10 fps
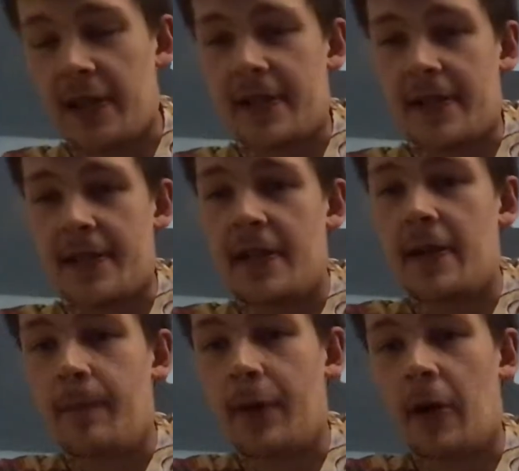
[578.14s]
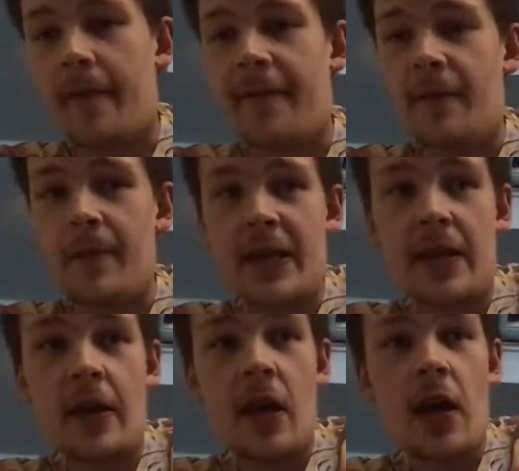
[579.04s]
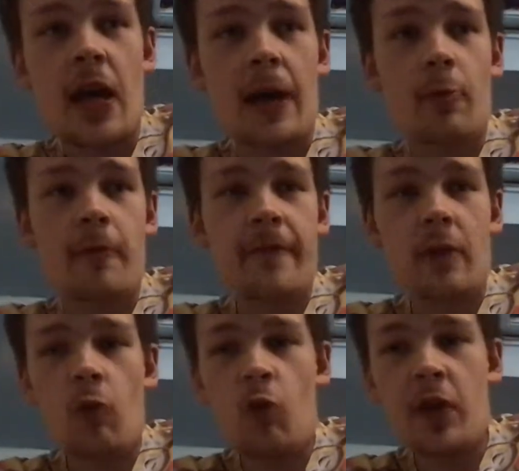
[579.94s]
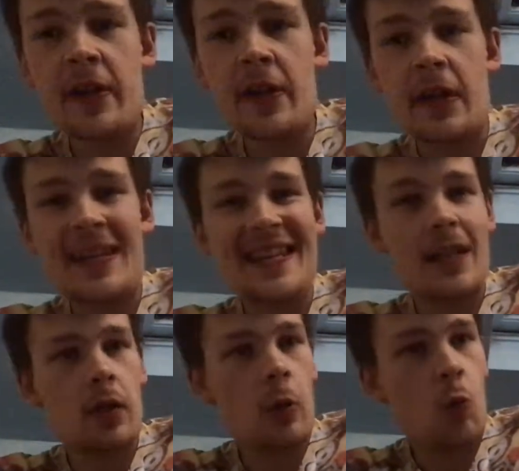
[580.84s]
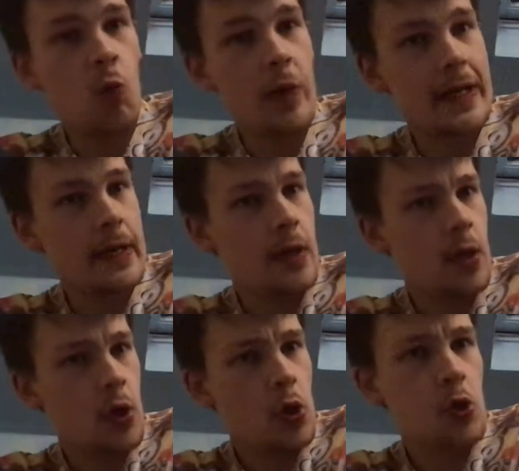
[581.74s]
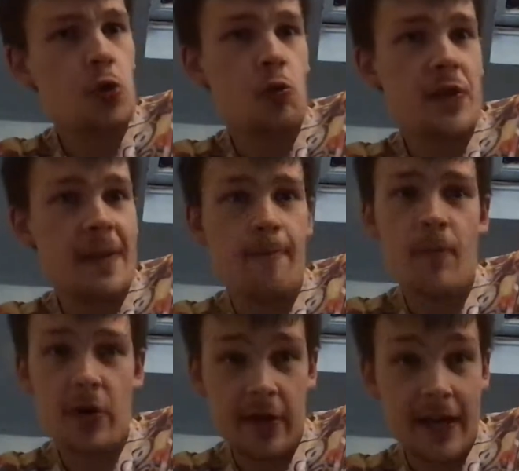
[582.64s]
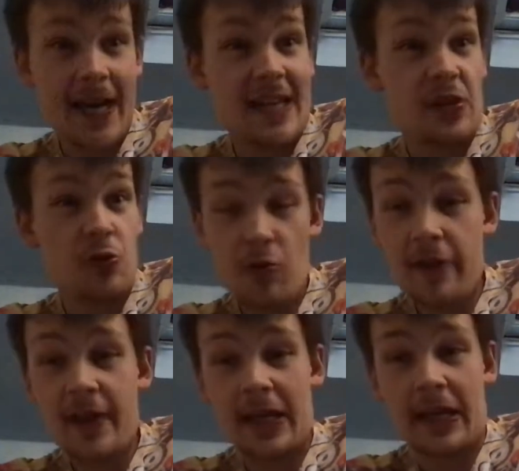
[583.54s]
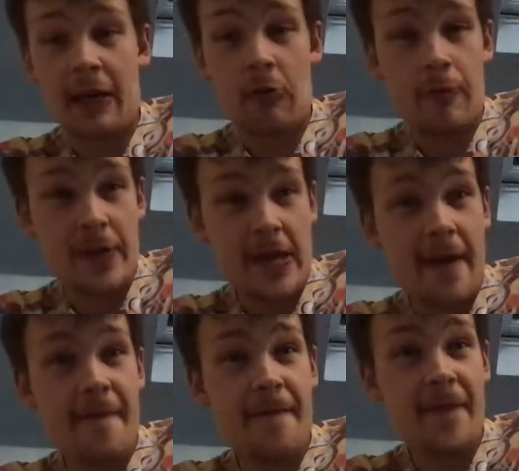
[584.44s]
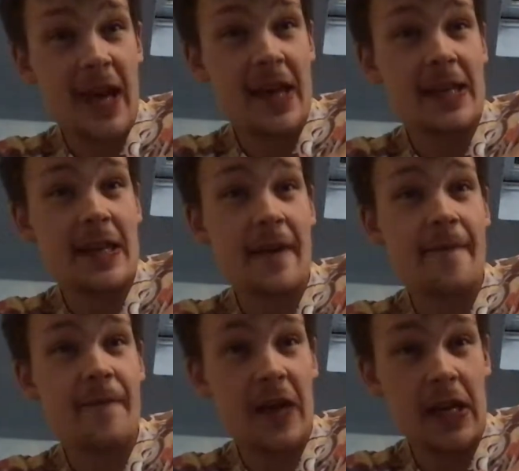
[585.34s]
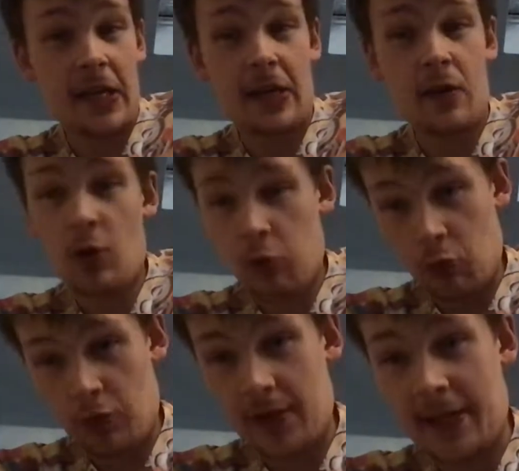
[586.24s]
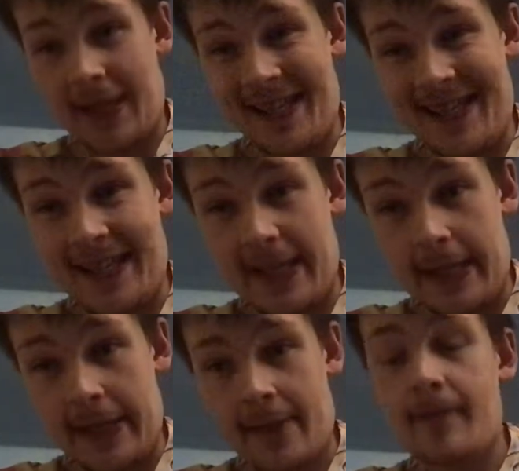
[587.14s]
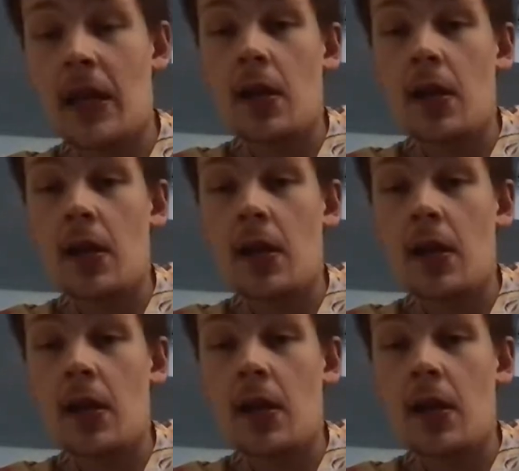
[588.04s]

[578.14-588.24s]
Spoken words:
interesting to see. But for me, I'm going for a 1-0 win to St Mirren. I do think it will be very, very close indeed.